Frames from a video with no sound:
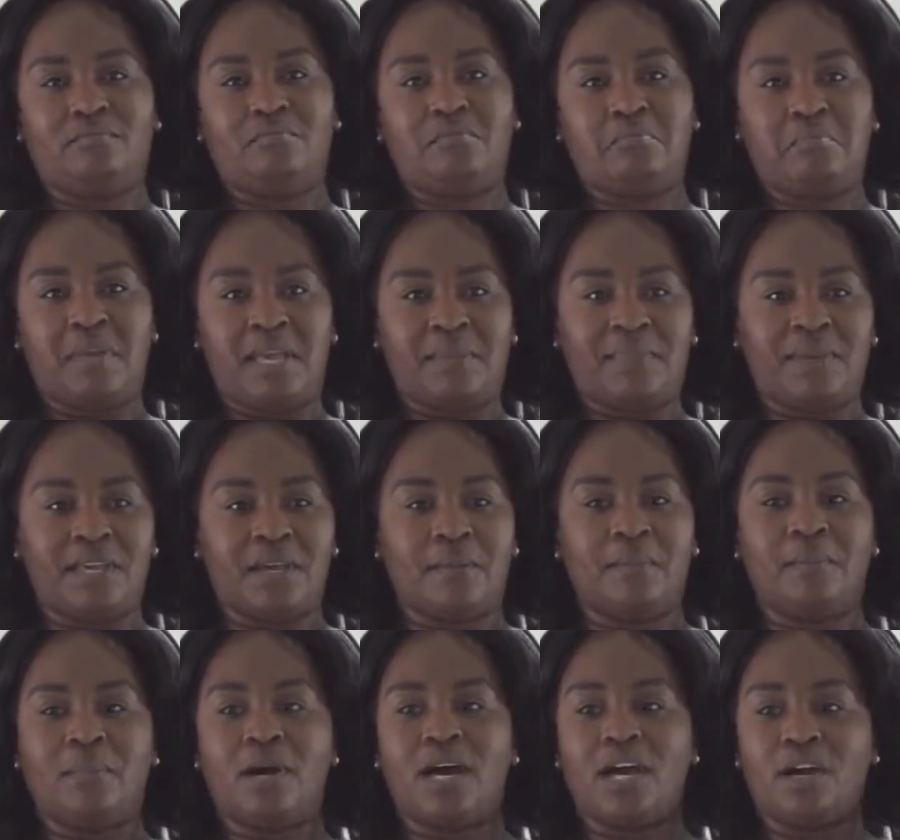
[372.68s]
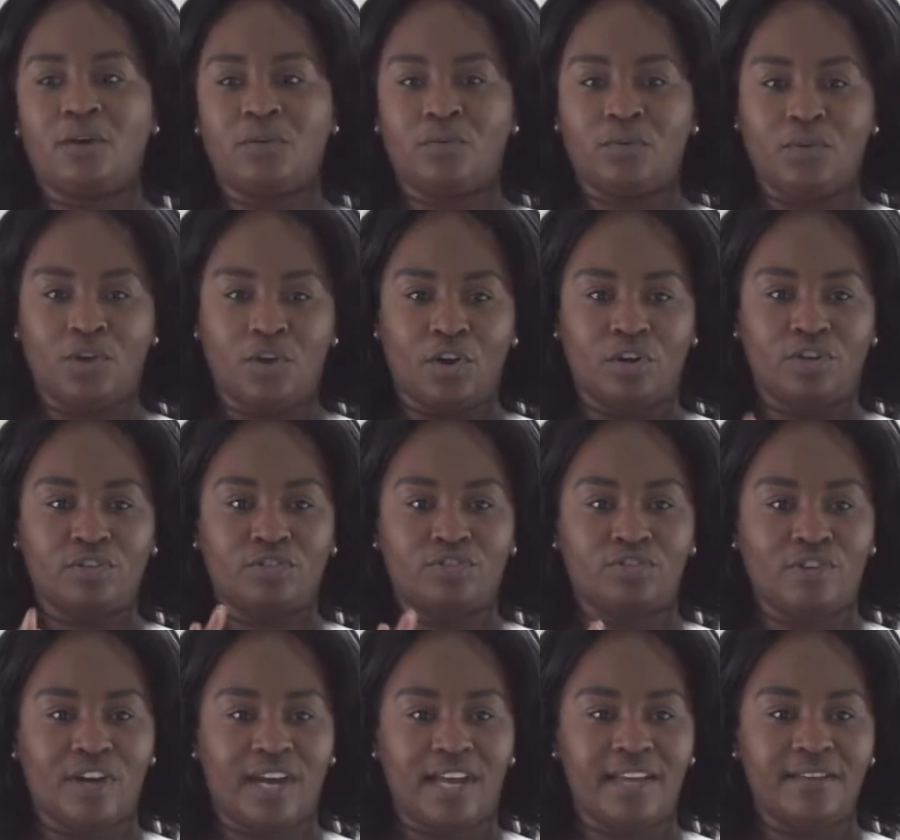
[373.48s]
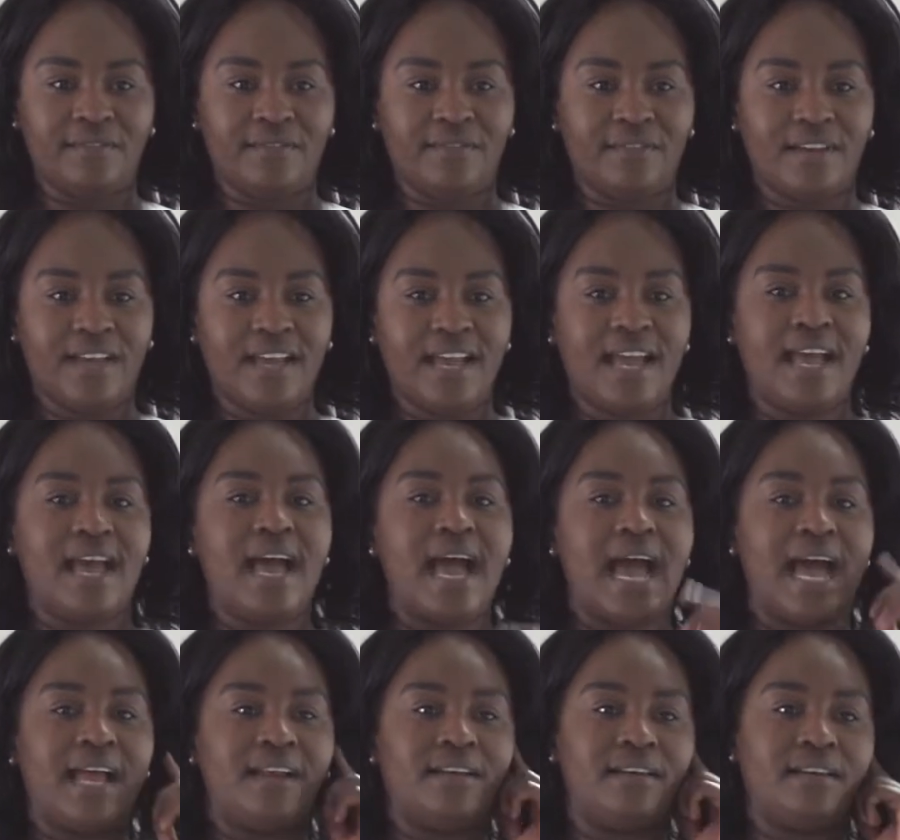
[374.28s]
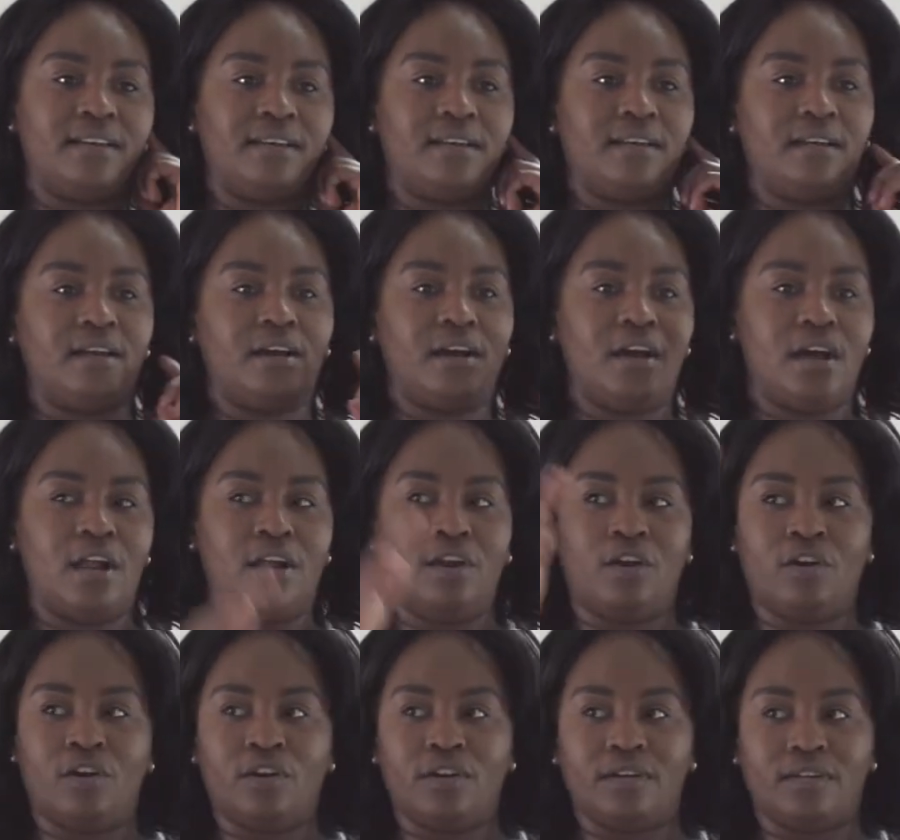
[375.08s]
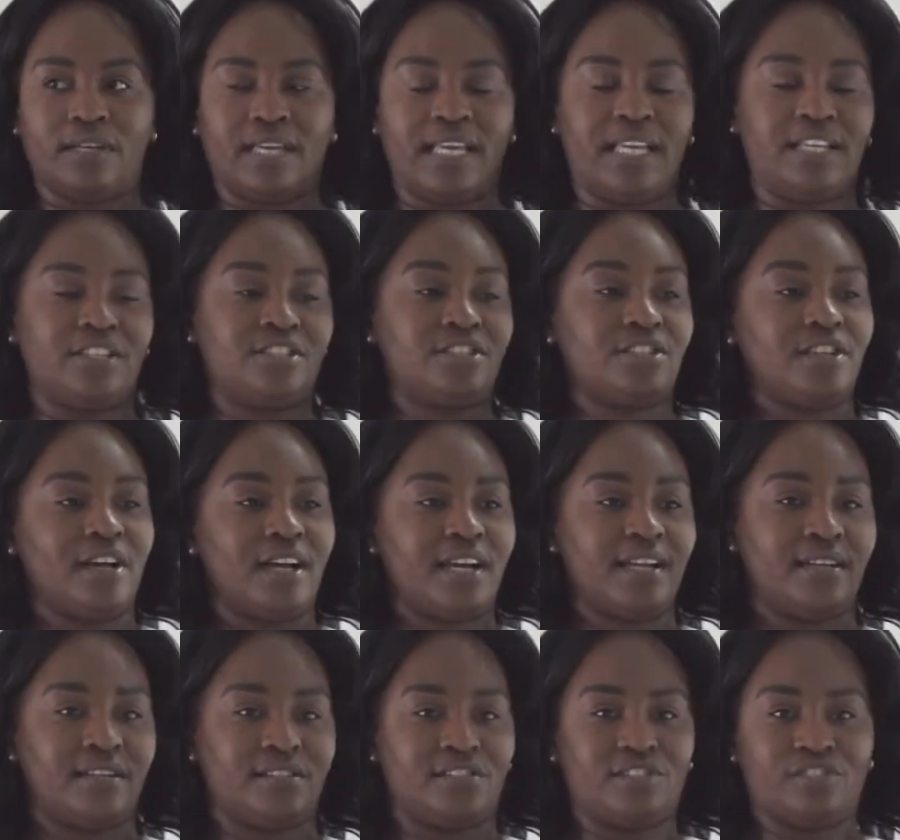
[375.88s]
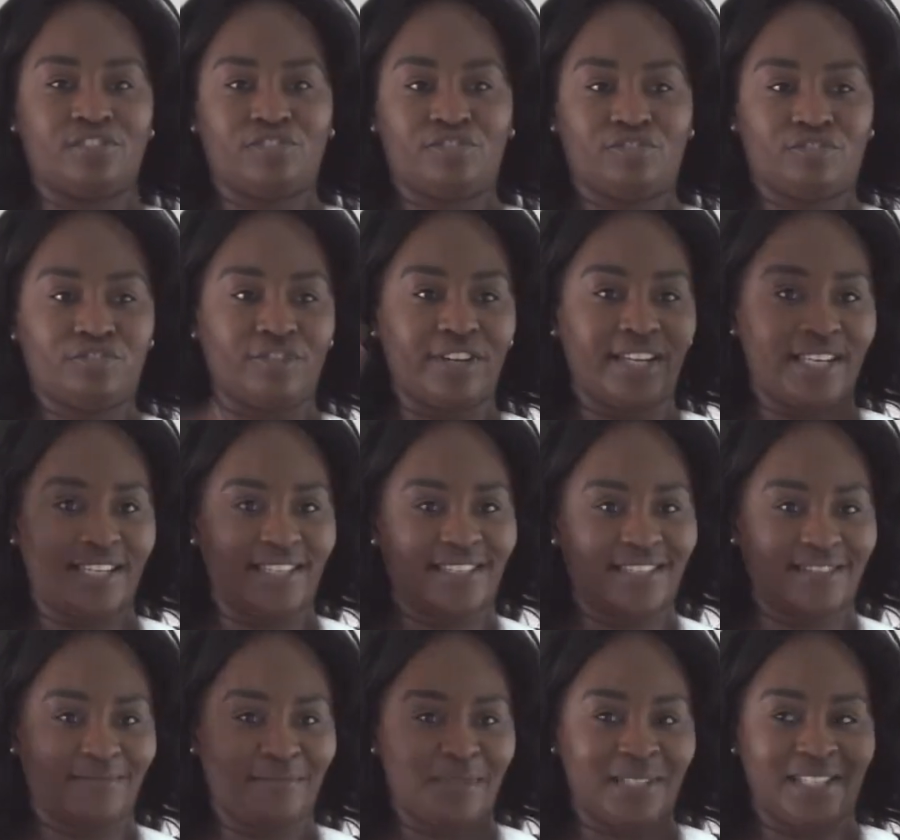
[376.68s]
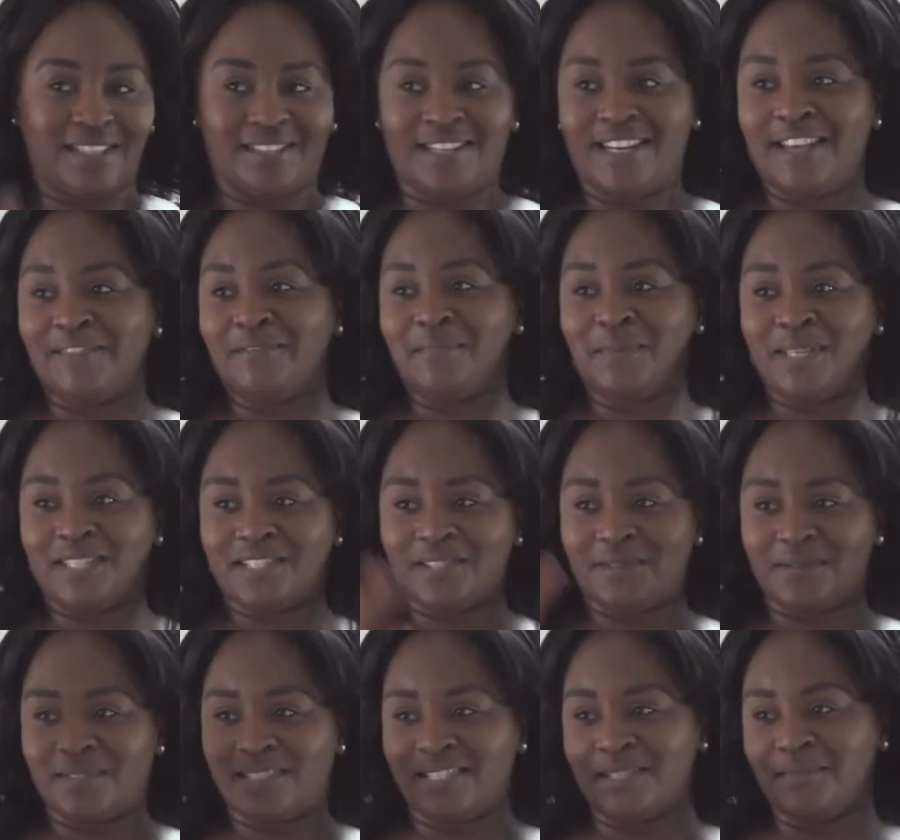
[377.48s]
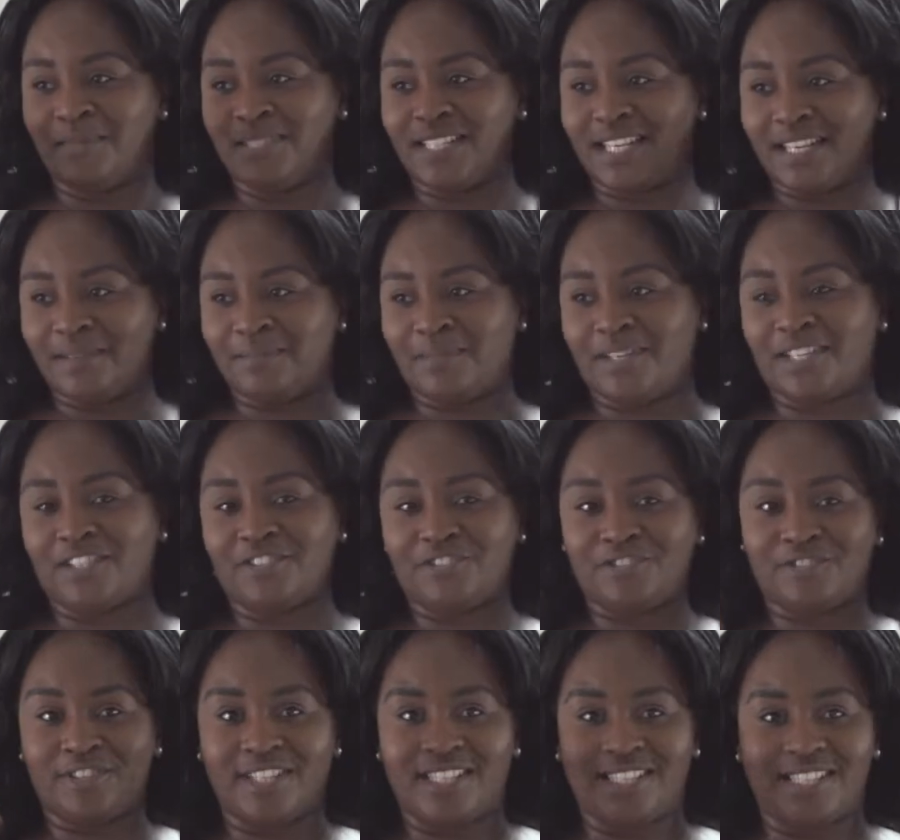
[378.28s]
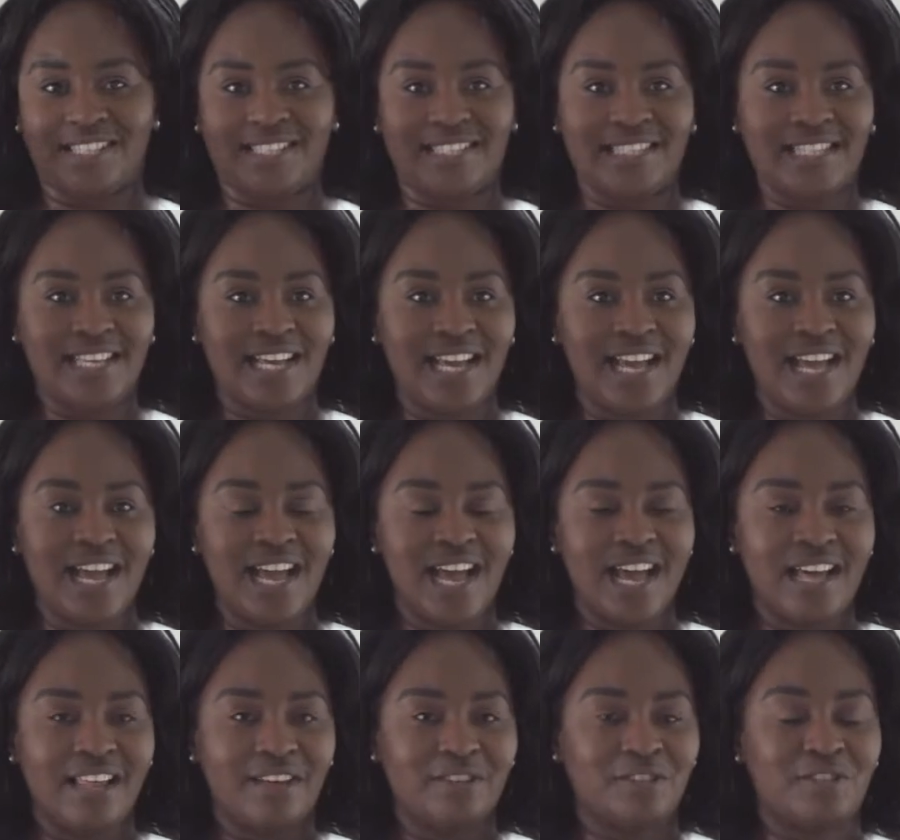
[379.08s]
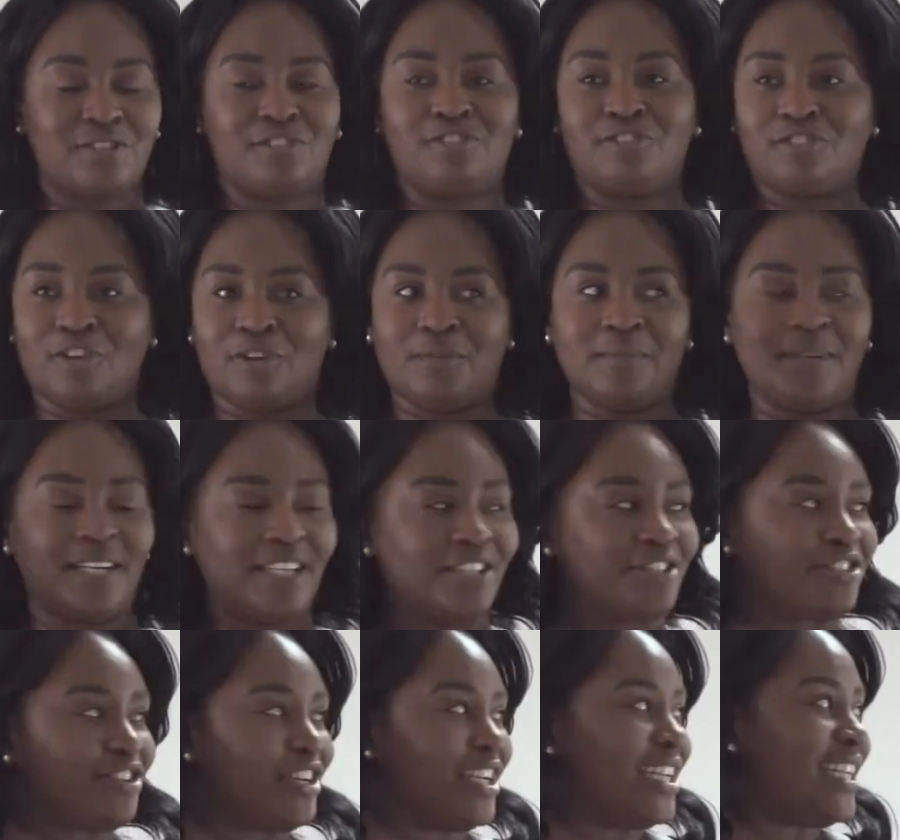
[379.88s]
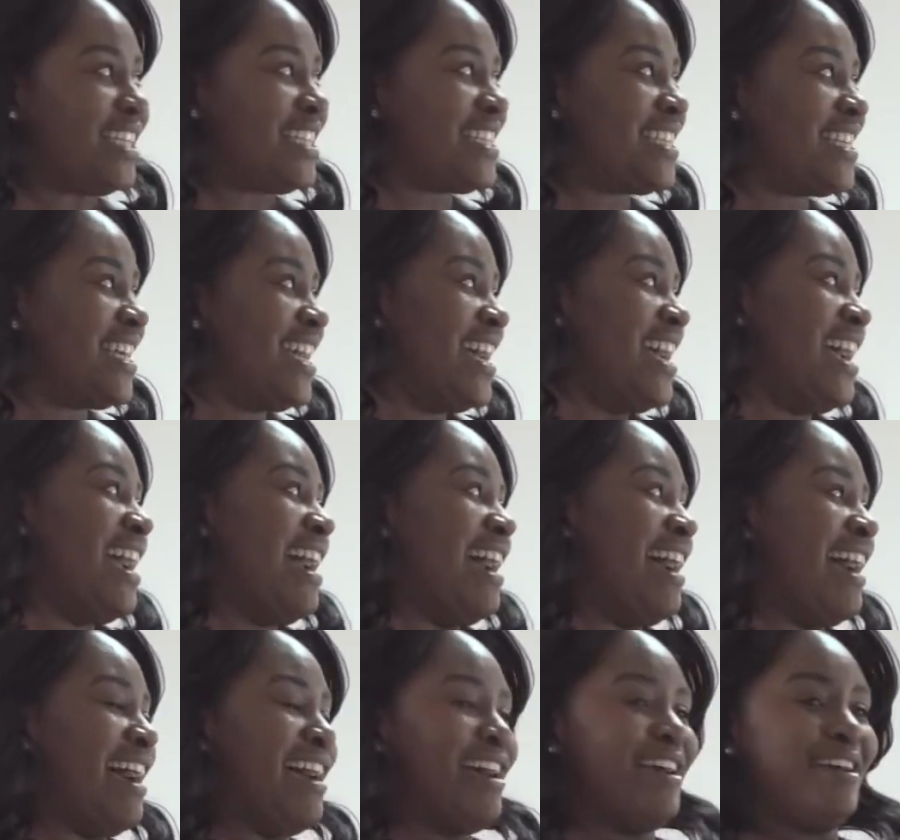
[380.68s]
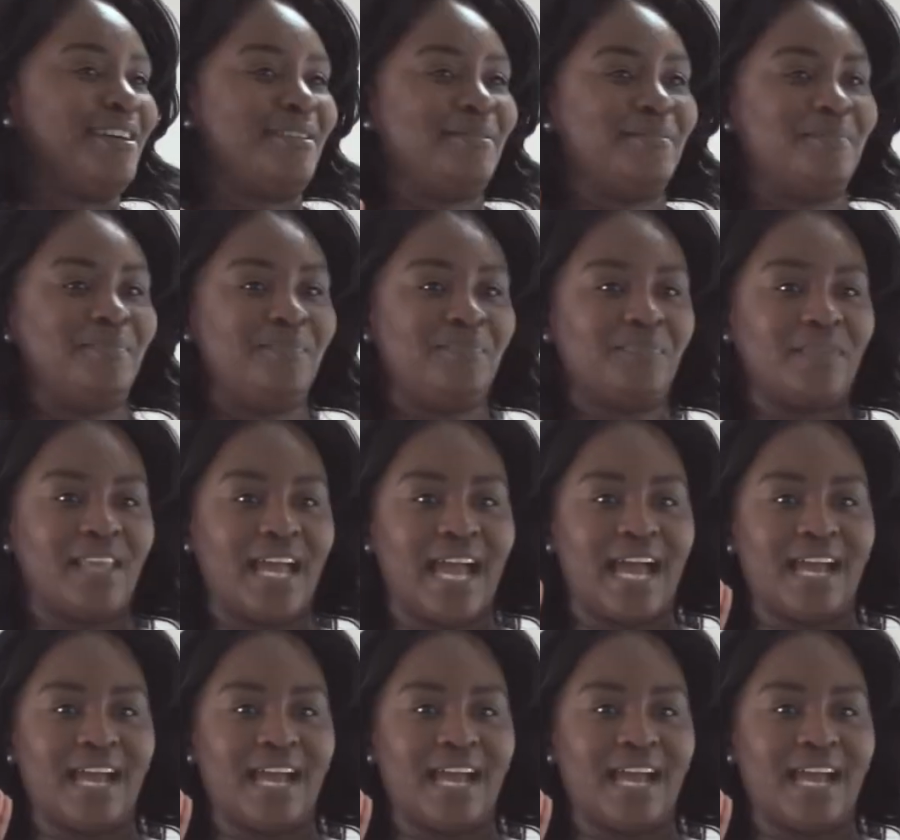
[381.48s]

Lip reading: maybe a mile long drive, and along each side are just trees. I mean, never been so intimidated by trees. There's just so many trees. And